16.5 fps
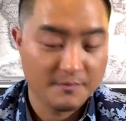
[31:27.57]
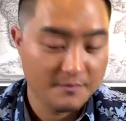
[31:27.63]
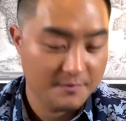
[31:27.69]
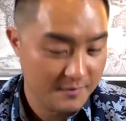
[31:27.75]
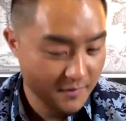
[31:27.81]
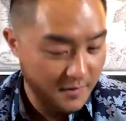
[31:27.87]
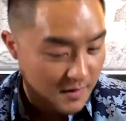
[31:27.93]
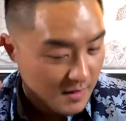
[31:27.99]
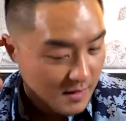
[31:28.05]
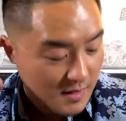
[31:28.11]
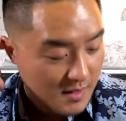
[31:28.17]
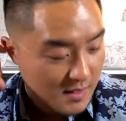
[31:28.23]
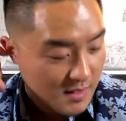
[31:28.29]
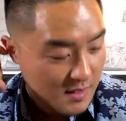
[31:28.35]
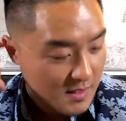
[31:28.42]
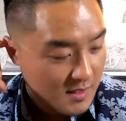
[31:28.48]

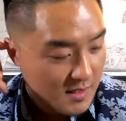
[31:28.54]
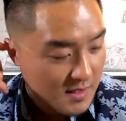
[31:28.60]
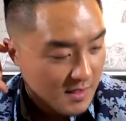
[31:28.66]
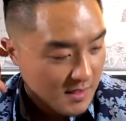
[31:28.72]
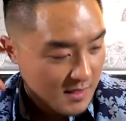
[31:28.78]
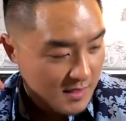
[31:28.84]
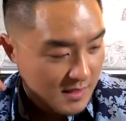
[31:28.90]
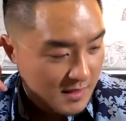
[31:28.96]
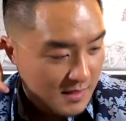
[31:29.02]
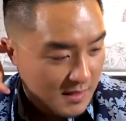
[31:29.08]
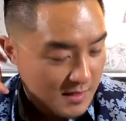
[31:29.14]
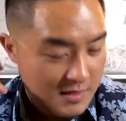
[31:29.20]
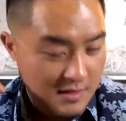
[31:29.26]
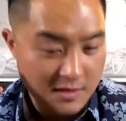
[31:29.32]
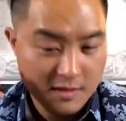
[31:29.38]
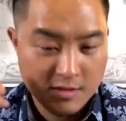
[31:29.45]

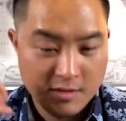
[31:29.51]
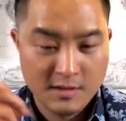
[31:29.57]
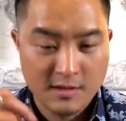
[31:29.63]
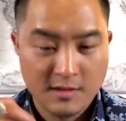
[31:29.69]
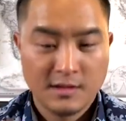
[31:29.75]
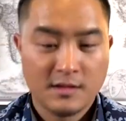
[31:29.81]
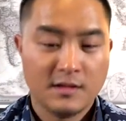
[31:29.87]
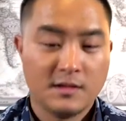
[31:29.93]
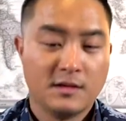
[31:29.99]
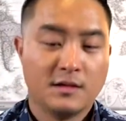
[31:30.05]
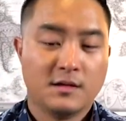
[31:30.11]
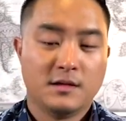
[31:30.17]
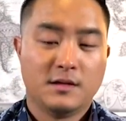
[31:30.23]
(no one is talking)